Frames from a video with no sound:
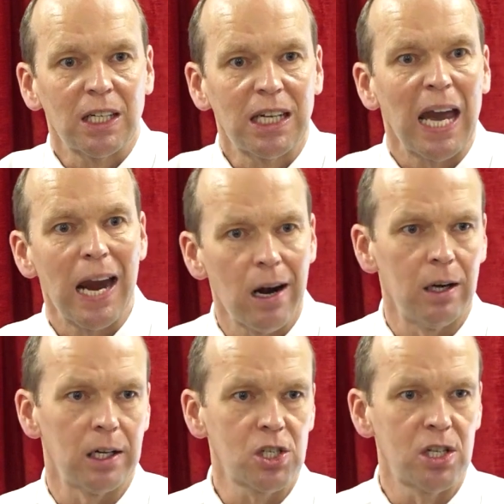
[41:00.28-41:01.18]

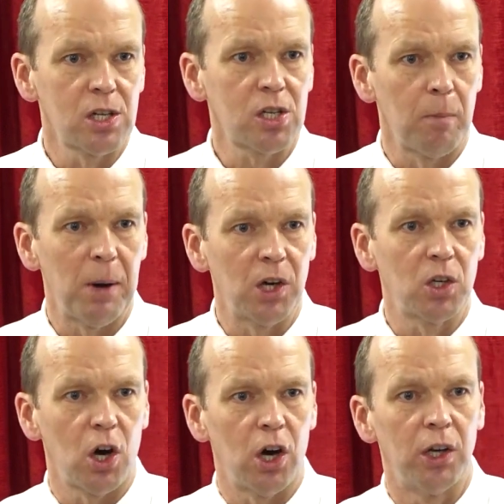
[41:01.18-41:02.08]
carelessness
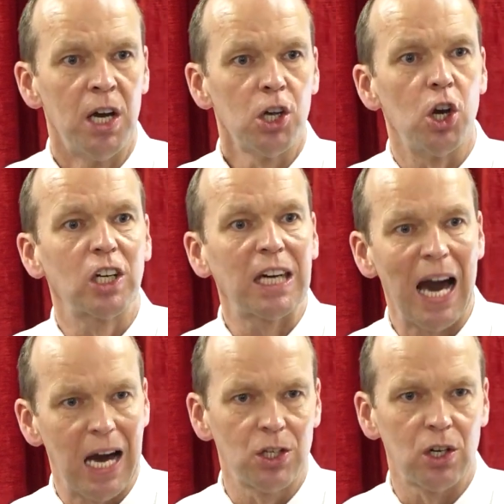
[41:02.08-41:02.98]
about God, your
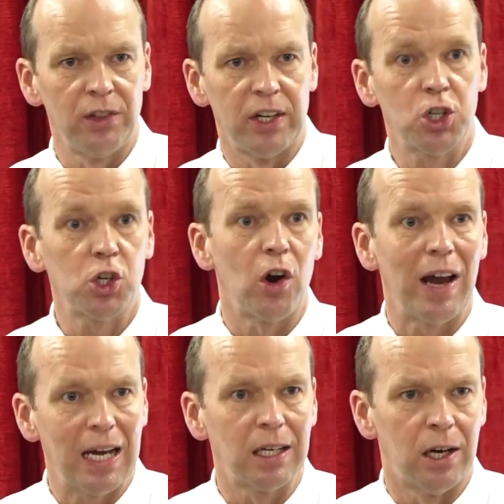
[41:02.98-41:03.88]
casualness, your
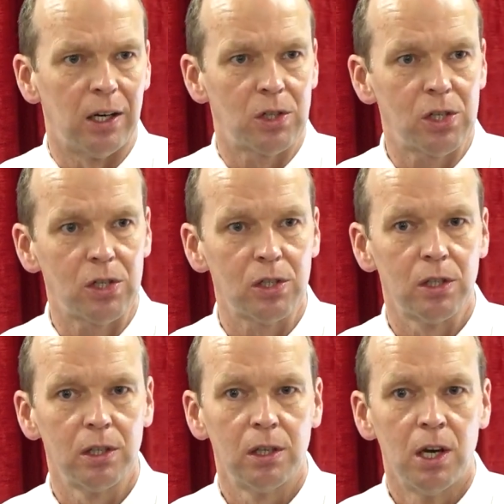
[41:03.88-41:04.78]
ignorance,
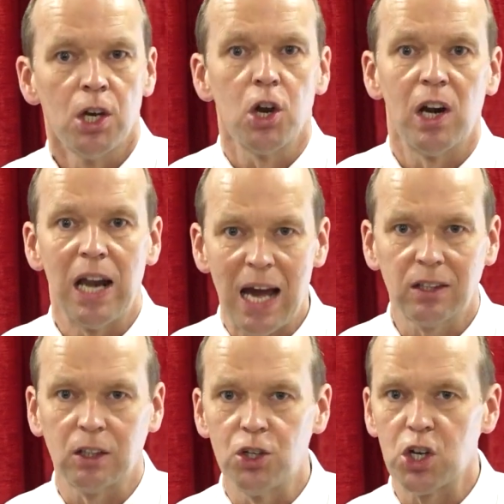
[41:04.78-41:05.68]
your
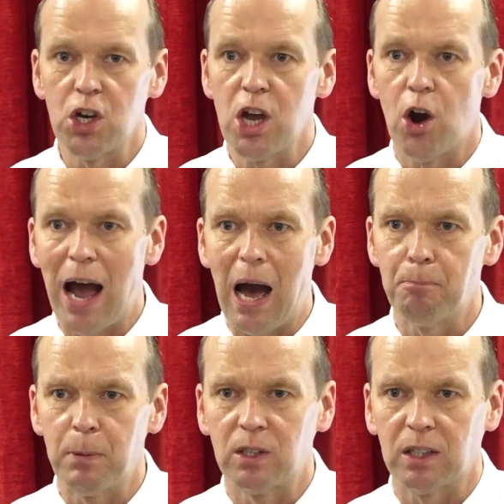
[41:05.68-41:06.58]
lethargy, your
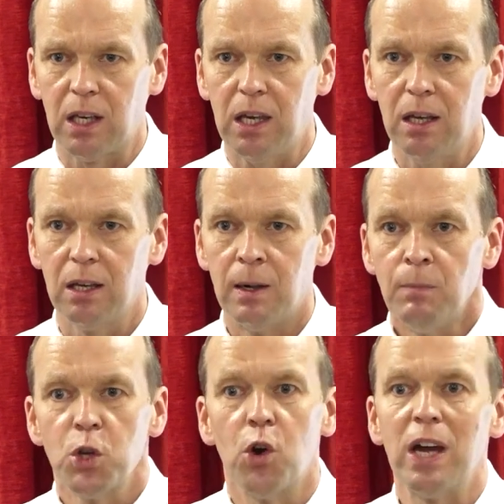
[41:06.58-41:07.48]
apathy,
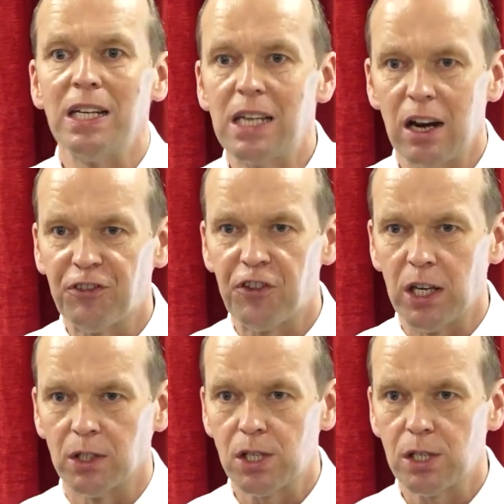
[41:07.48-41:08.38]
your
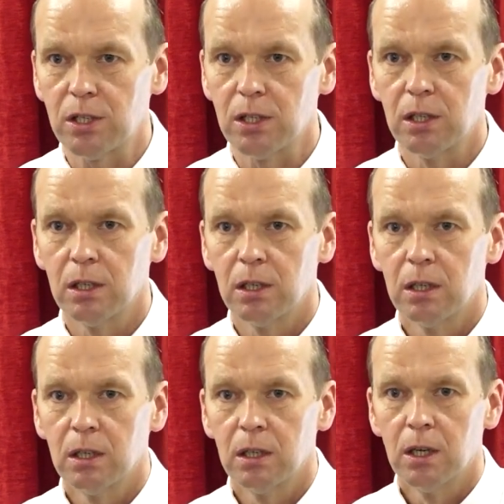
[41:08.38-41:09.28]
indifference.
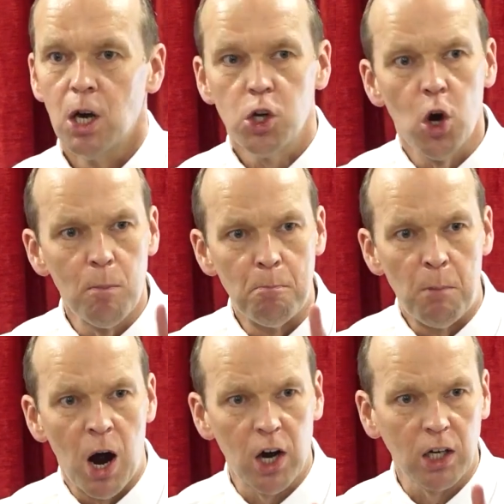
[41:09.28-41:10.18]
You're
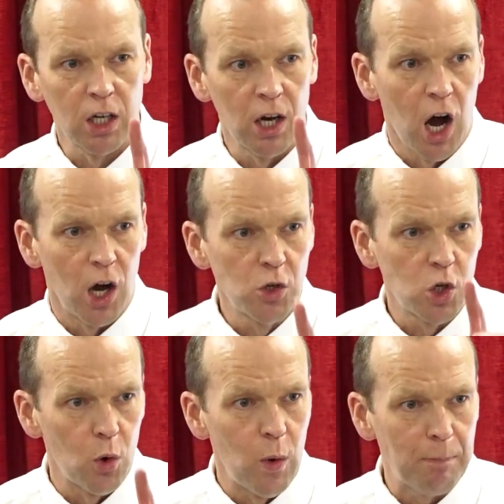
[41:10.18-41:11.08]
marking out
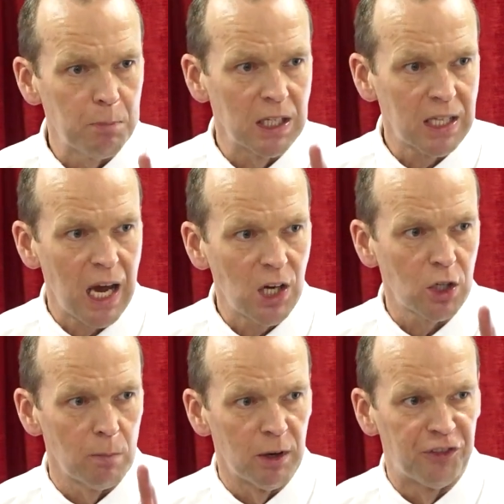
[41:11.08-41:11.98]
your
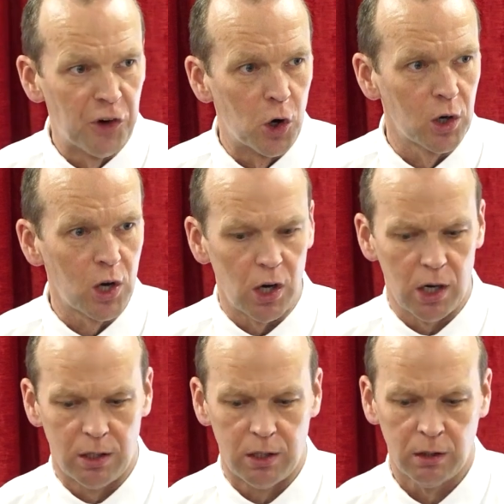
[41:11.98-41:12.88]
reputation before
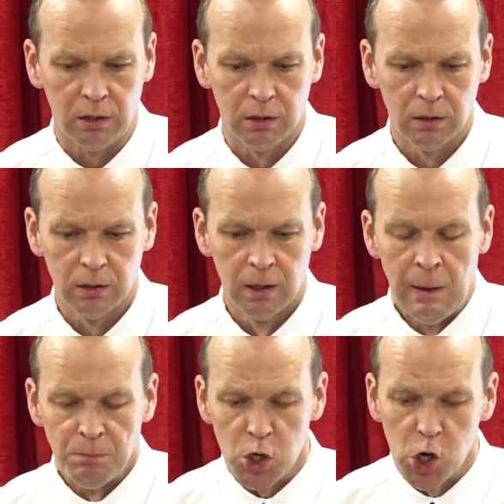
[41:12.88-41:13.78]
God
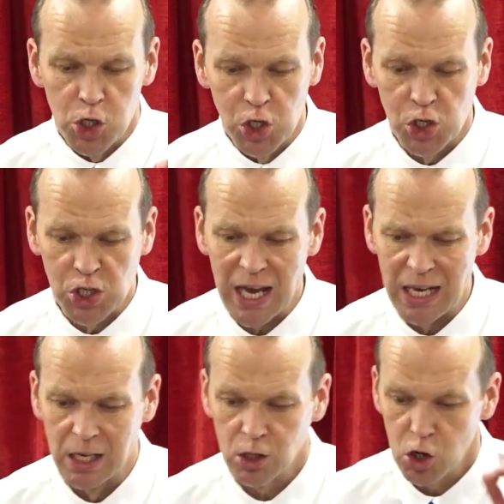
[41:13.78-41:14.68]
your
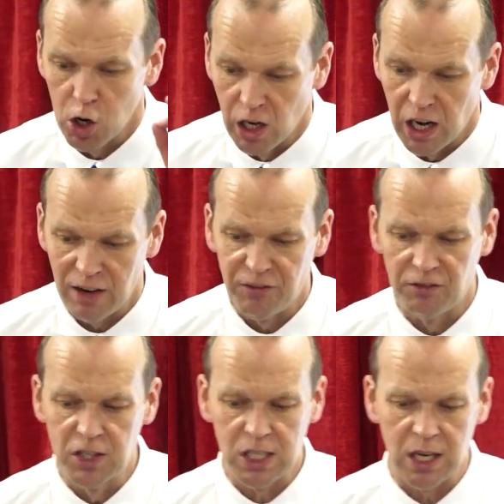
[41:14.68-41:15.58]
sin, your love
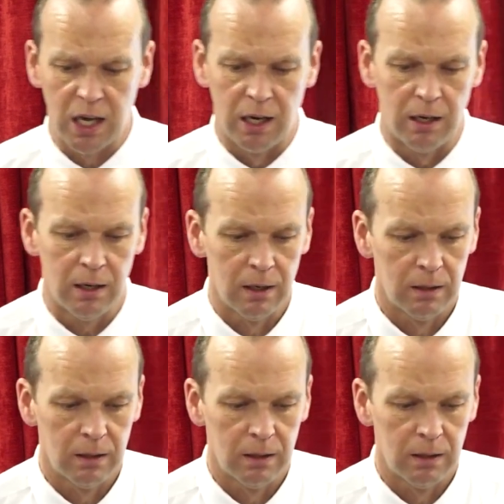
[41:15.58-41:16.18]
of sin.